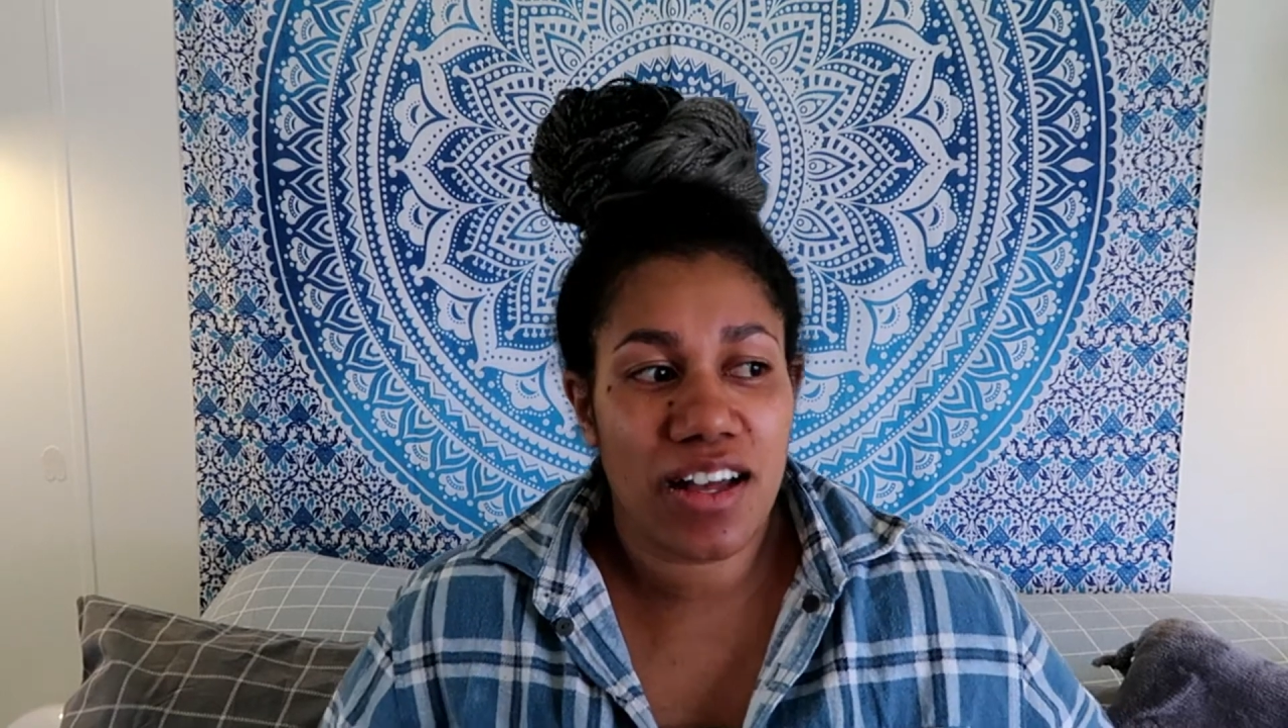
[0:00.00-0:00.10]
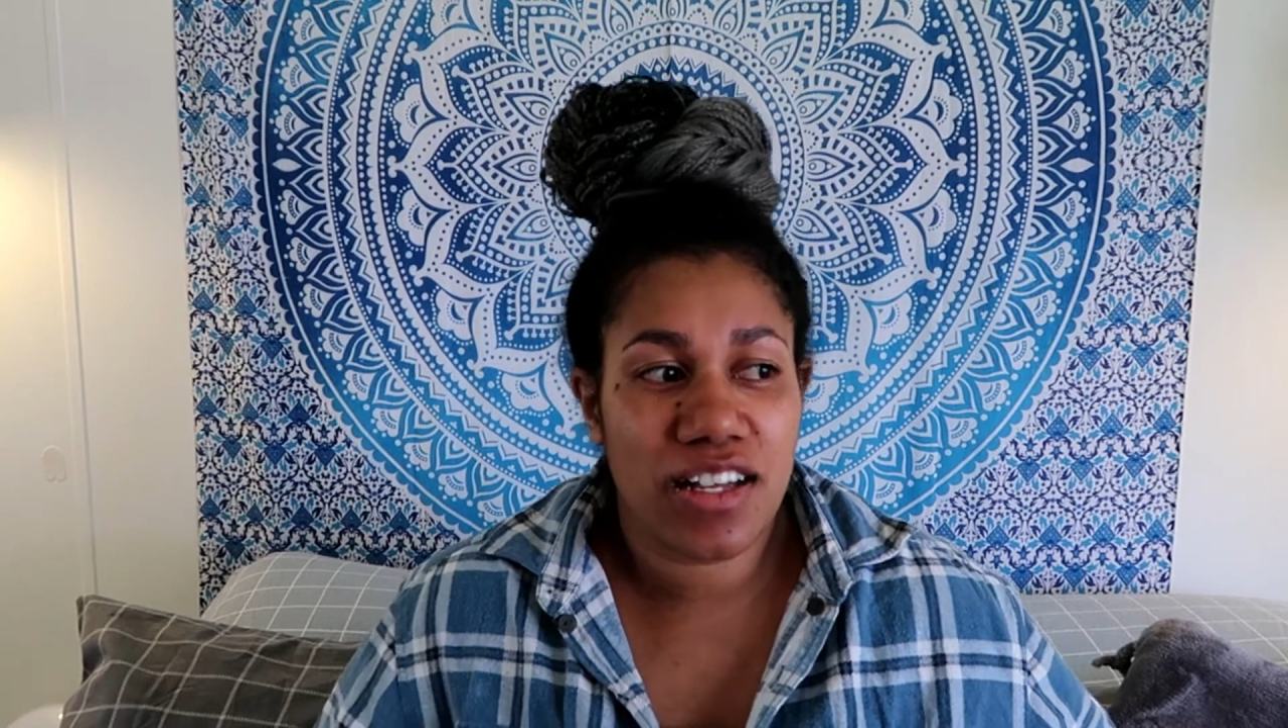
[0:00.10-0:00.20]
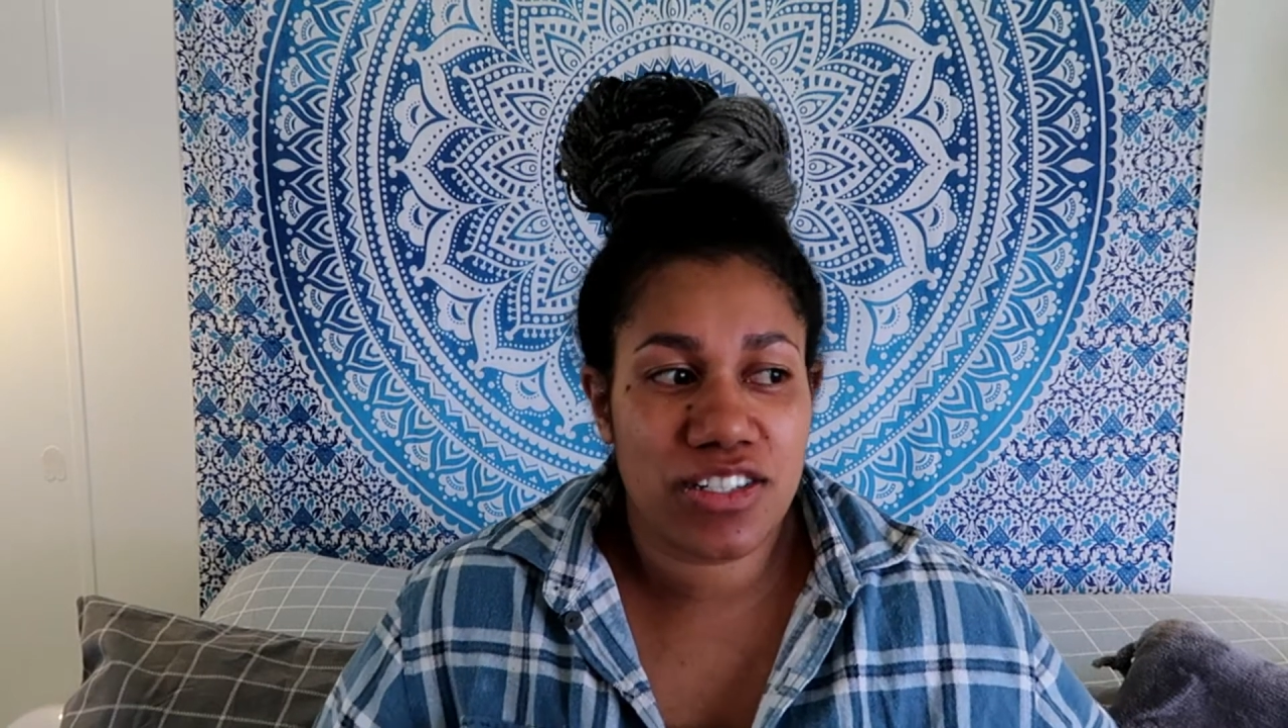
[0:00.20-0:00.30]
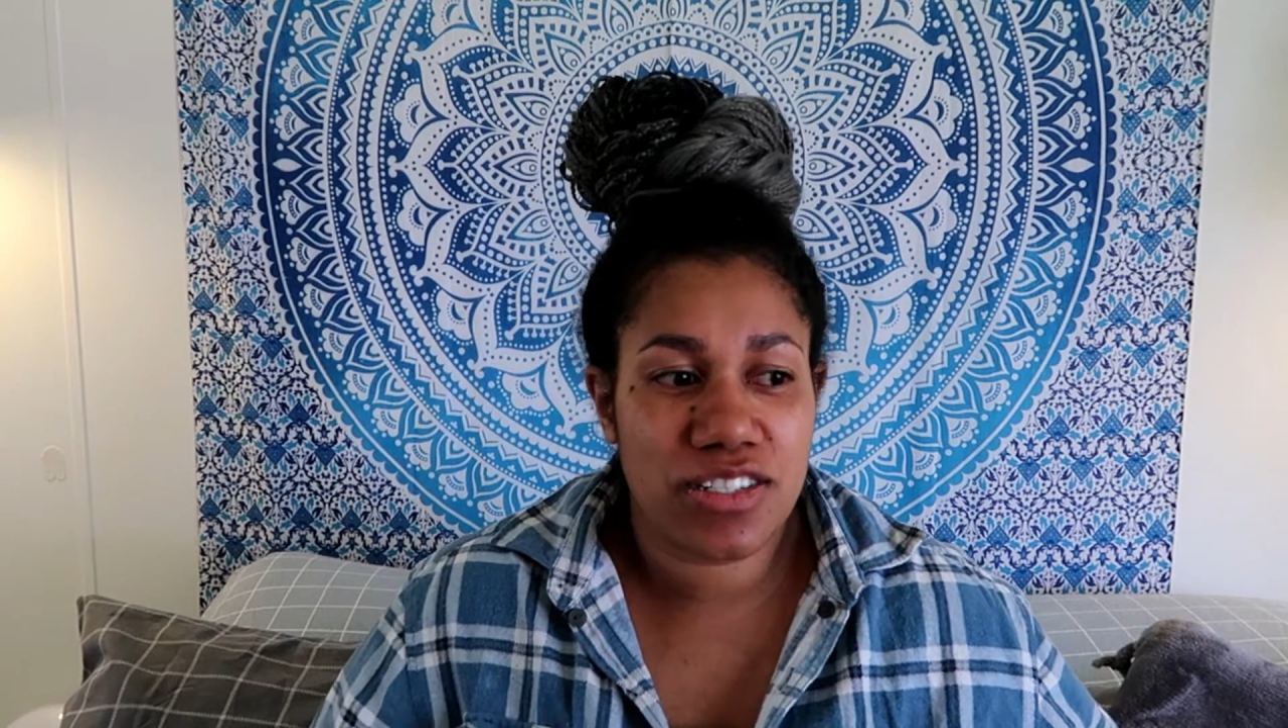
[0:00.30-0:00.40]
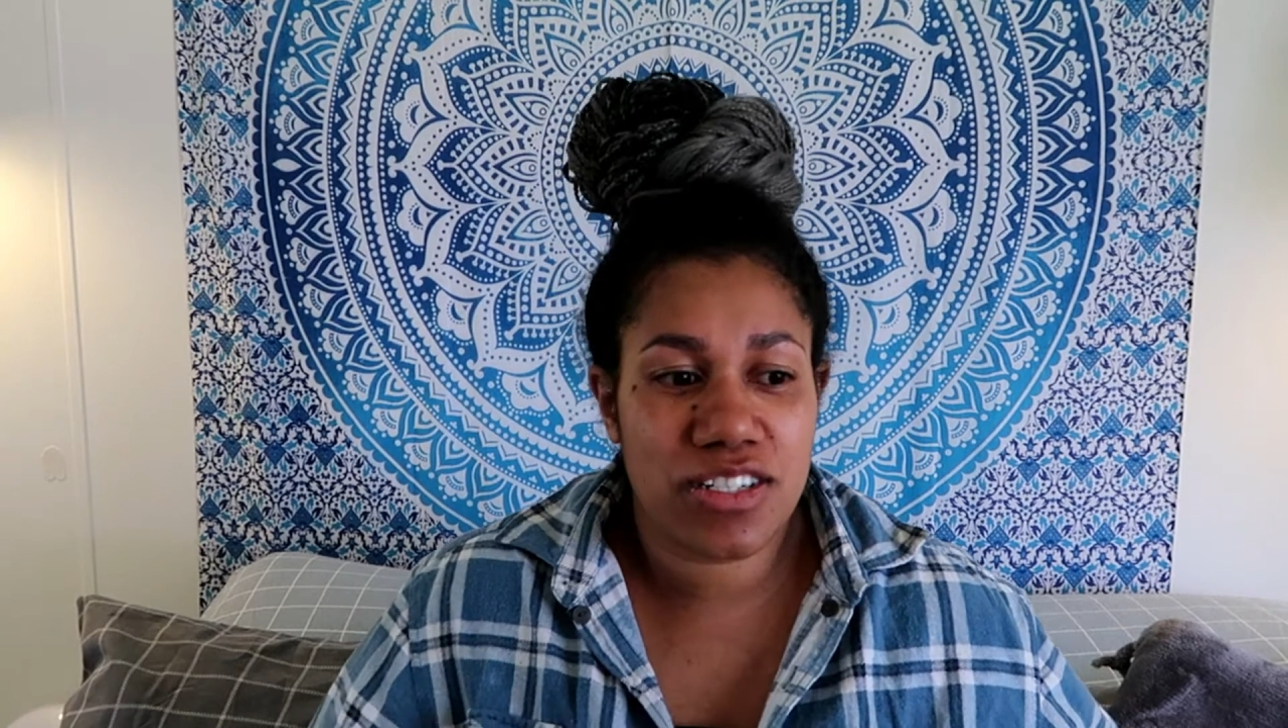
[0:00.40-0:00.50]

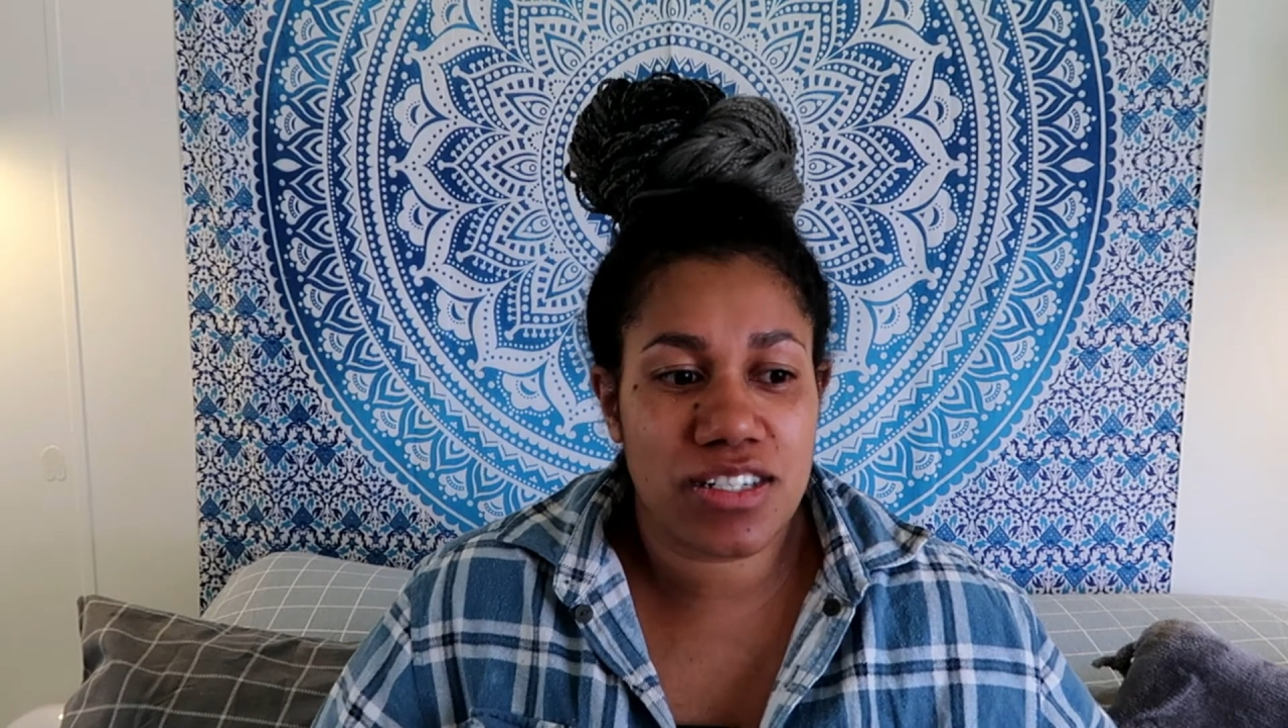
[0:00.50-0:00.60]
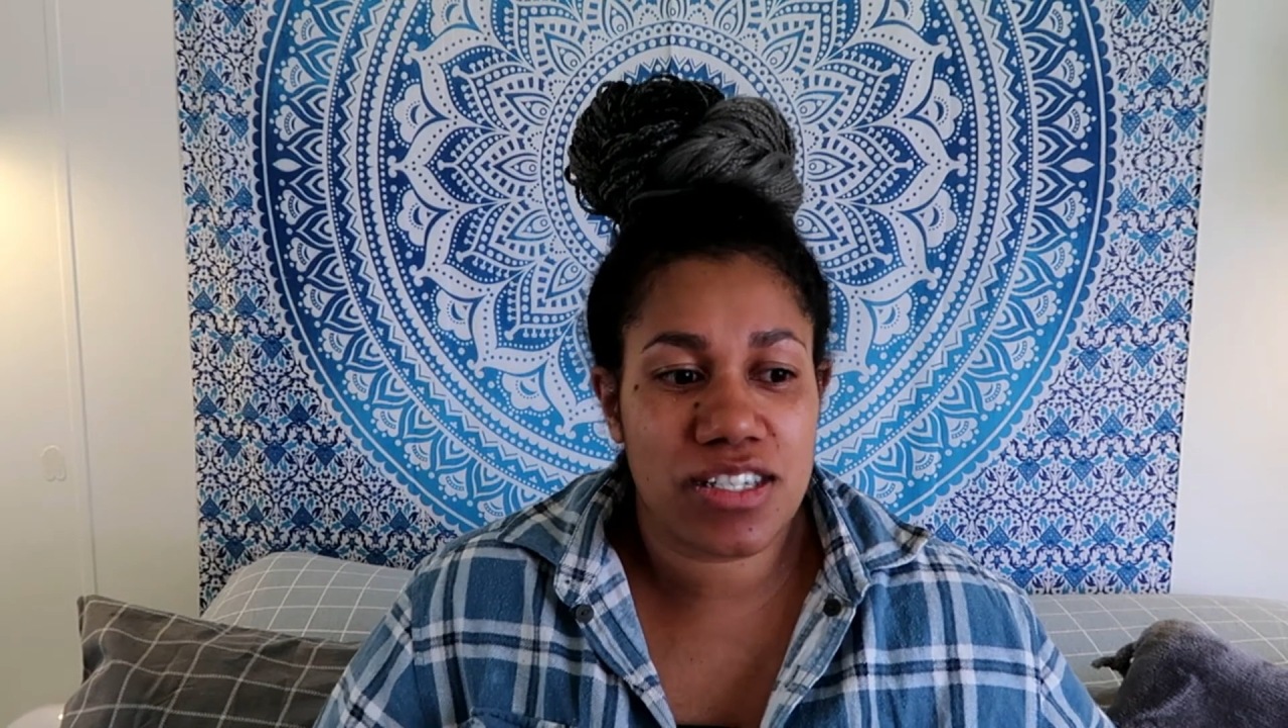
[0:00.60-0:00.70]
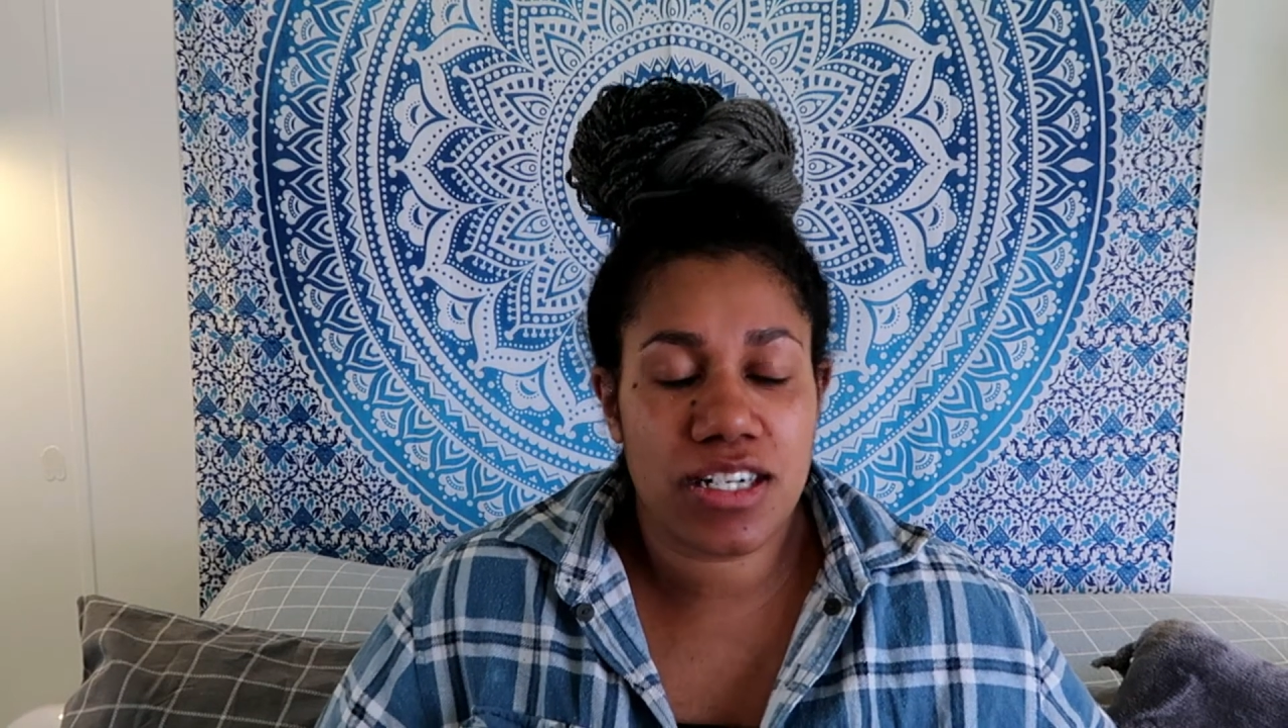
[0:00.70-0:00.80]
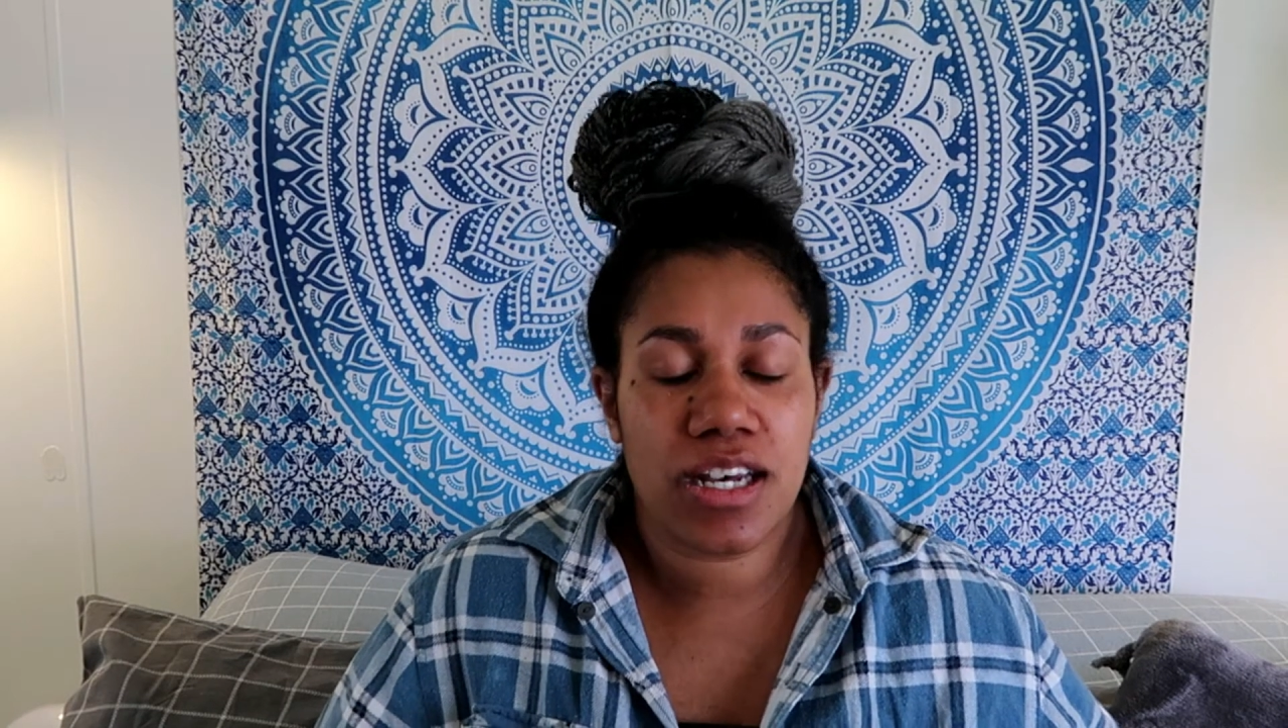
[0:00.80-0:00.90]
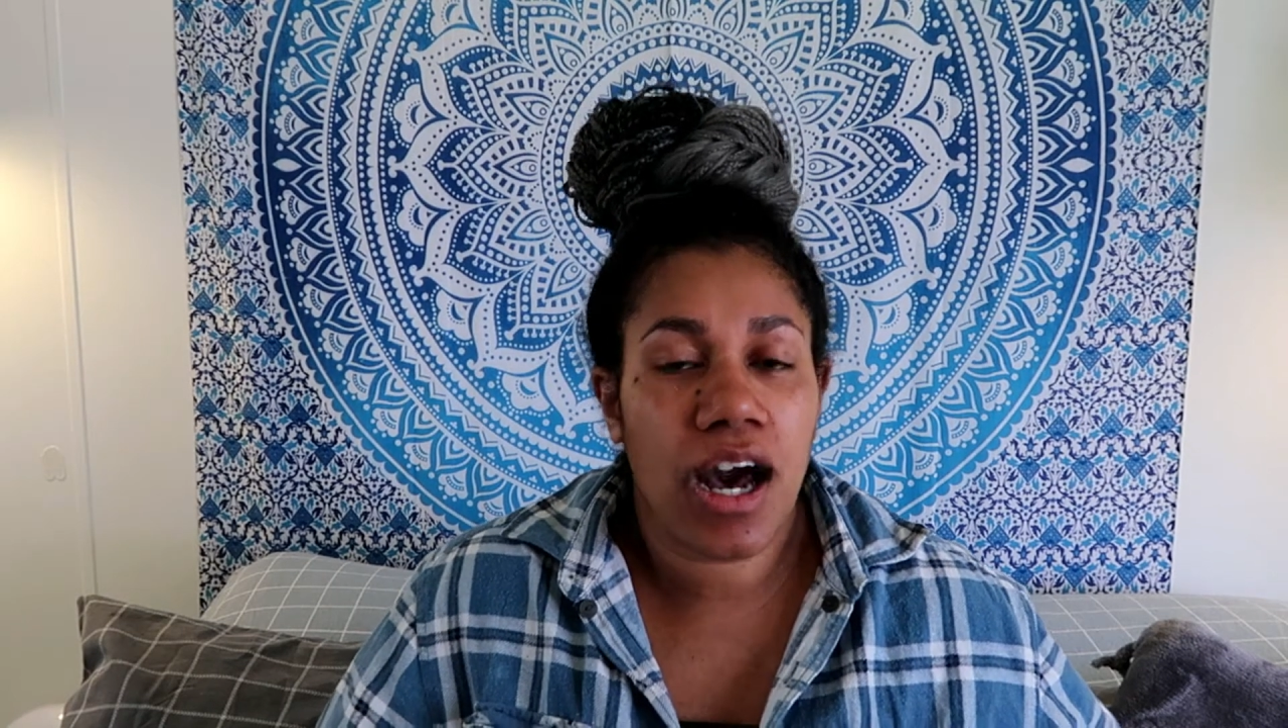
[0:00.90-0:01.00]
it's just